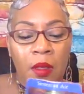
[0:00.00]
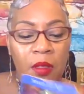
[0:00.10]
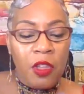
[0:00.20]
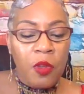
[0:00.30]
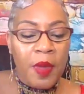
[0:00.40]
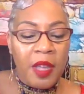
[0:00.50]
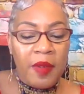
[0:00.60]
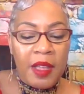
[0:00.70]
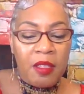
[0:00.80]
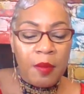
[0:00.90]
So you may have
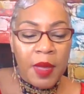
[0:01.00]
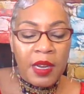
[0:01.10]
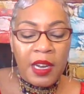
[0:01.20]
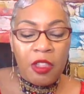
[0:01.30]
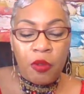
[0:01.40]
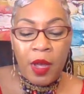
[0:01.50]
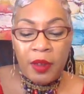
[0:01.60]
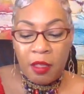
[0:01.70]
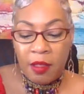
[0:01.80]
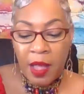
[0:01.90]
had somebody that
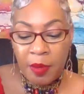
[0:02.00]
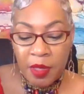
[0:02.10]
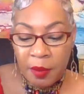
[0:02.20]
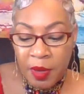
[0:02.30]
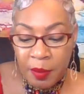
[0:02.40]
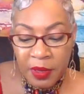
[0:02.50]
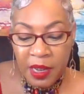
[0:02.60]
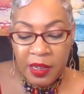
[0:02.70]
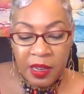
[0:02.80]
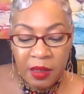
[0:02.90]
tried to stop something, but
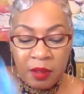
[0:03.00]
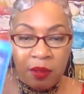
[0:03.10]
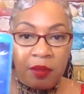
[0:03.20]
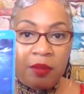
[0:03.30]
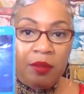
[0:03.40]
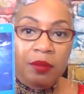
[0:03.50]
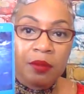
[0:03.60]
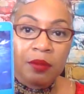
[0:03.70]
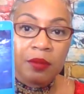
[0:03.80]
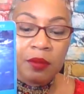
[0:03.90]
they didn't.
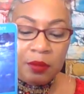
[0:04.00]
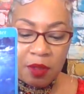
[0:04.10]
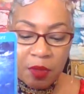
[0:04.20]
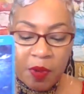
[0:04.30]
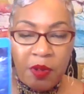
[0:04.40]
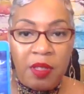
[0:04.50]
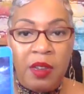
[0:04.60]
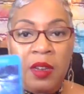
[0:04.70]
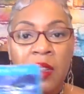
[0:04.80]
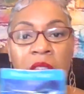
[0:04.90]
Spirit said
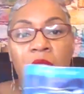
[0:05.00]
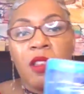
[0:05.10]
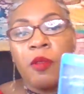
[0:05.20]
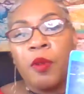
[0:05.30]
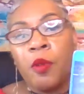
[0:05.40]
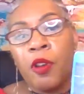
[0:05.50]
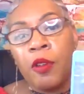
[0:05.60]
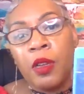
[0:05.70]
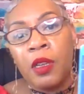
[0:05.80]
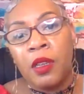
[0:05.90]
unnecessary
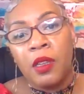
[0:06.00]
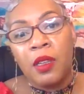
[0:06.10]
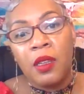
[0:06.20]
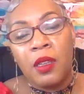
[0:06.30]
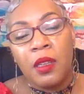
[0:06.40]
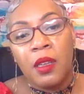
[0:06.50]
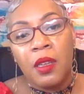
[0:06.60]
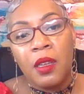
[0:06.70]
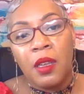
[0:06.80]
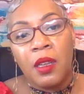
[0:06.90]
worry.
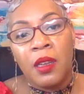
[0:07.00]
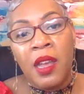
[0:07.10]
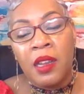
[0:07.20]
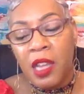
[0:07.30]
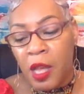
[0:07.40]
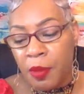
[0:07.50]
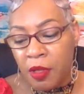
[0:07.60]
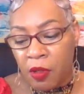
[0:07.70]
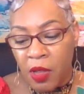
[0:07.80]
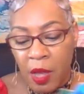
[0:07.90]
Nine of Cups
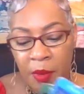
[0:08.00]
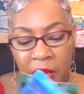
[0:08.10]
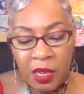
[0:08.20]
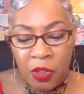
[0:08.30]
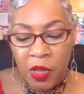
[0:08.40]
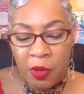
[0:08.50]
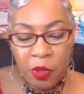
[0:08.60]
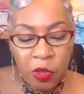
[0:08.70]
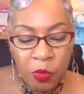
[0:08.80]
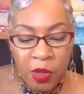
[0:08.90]
still coming in. You get
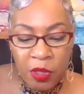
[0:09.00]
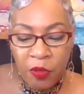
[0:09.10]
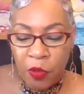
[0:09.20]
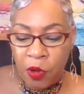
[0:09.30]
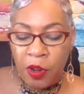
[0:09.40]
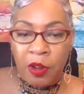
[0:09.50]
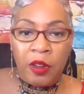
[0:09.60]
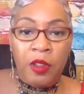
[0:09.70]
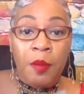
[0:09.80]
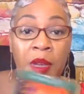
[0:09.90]
what you wish for.
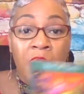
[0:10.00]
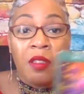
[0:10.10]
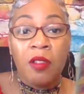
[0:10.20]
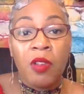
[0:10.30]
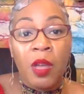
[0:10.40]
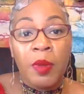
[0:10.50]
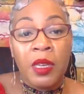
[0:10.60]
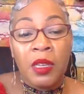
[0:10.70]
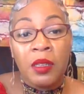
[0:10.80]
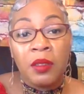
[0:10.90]
Your money's still coming
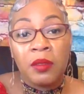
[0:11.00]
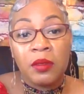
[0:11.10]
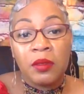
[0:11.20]
in.